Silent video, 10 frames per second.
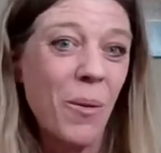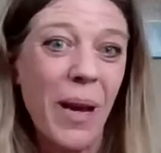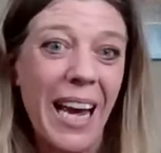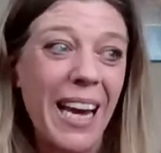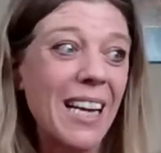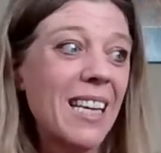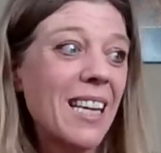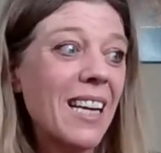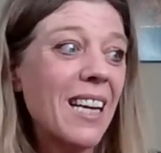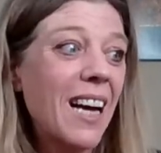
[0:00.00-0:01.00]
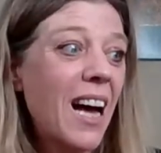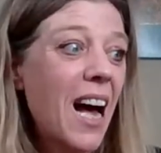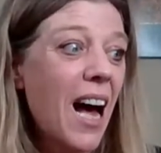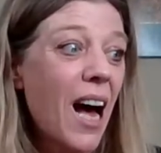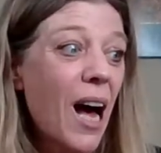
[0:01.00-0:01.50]
Okay.
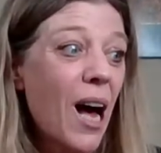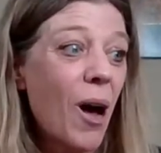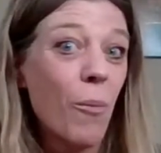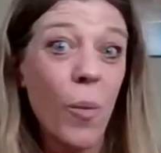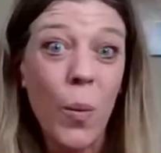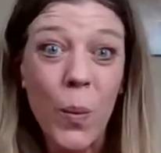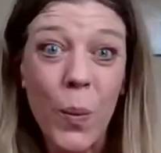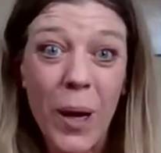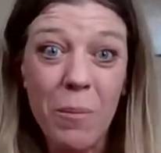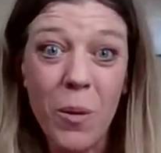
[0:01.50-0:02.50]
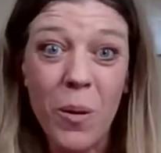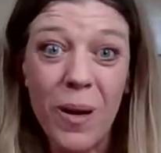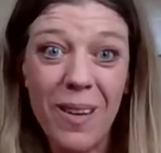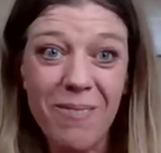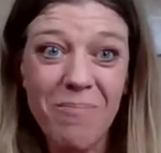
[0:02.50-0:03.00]
One
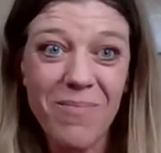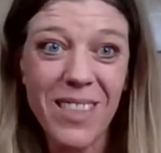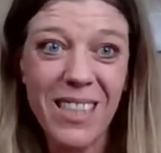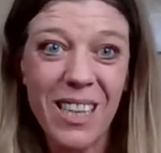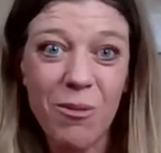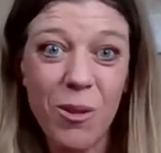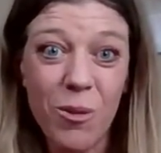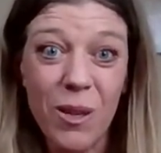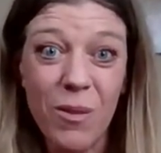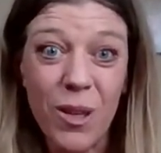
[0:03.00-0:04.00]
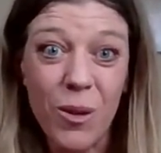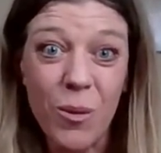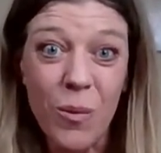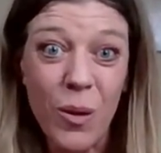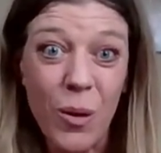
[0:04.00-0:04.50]
more, then we'll
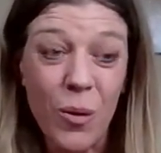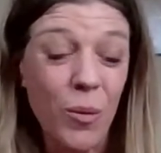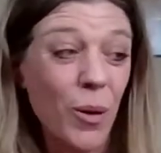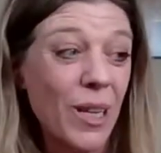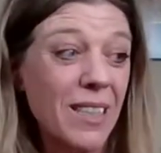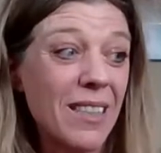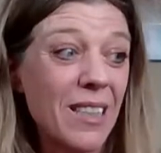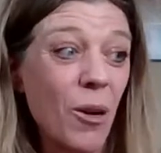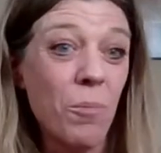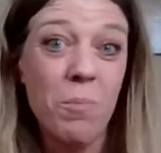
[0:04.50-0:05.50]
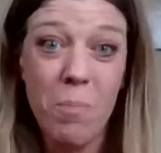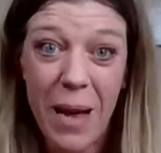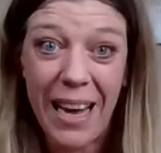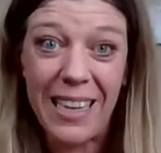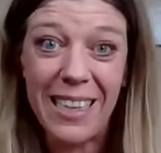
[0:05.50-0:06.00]
review those words. So,
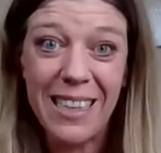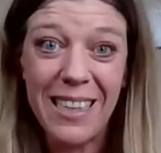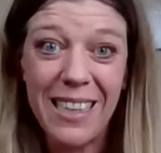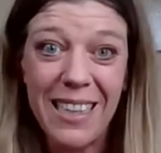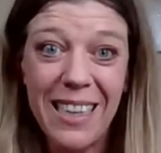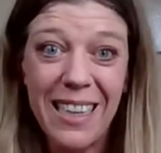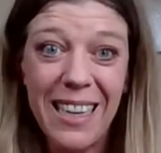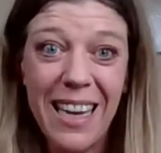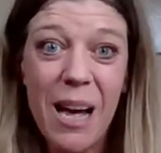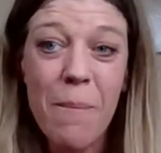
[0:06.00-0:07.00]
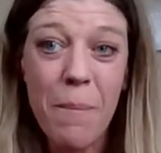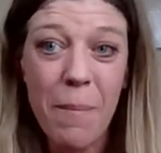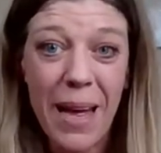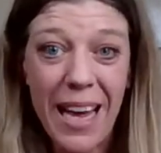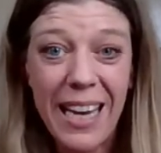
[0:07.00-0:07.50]
bed.
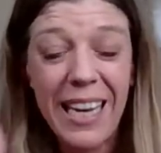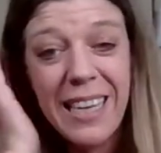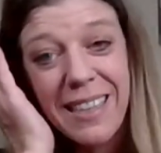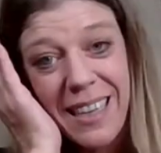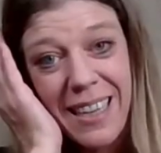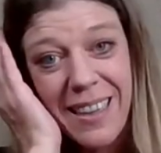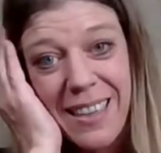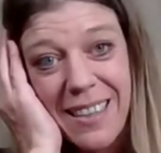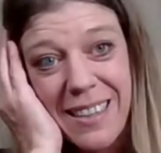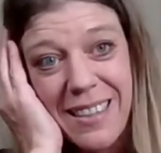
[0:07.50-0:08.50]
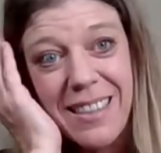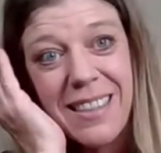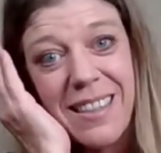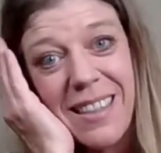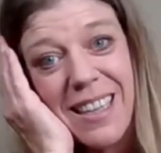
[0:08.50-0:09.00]
Bed is like this,
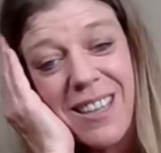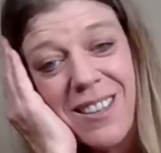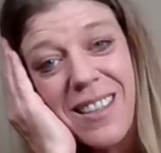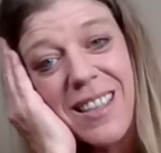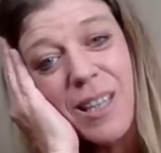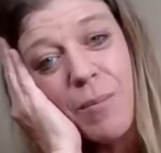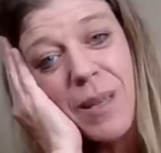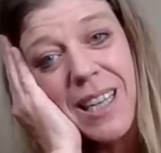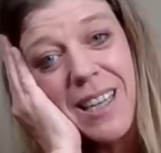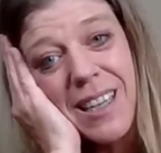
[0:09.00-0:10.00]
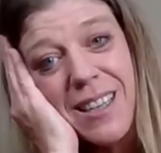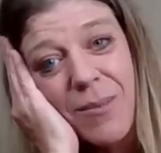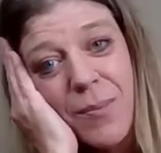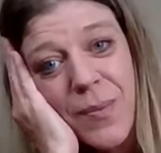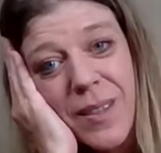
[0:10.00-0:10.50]
just like you're sleeping in it.
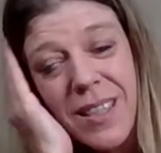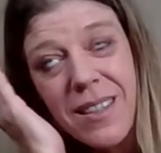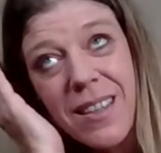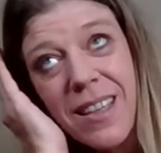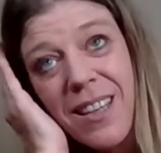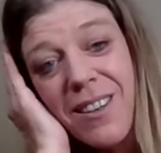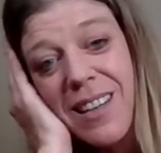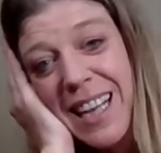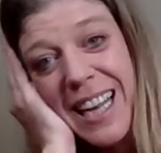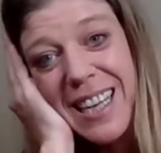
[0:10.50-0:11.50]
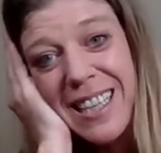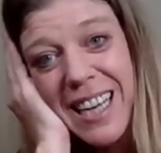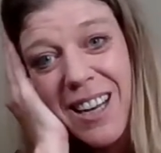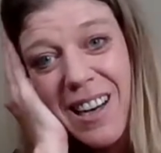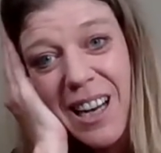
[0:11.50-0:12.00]
It's like you're laying
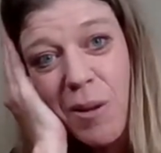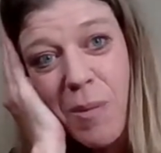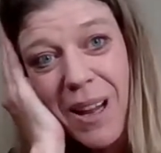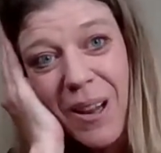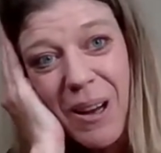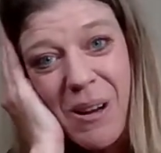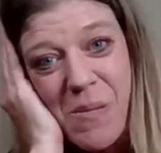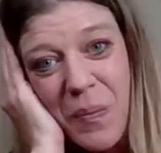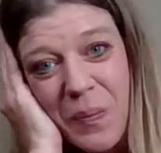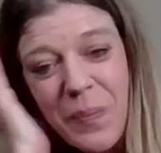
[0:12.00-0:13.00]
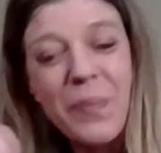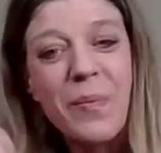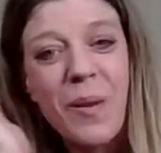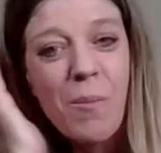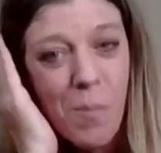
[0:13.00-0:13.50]
down on a pillow.
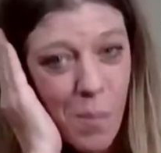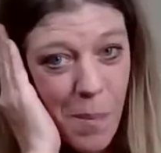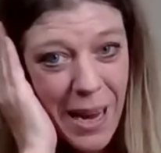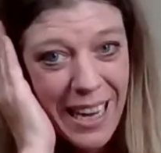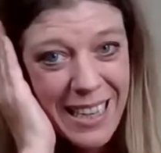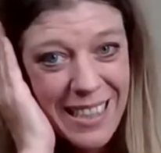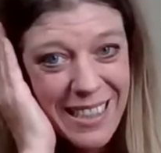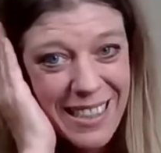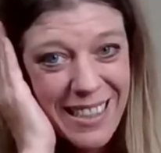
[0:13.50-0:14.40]
Bed.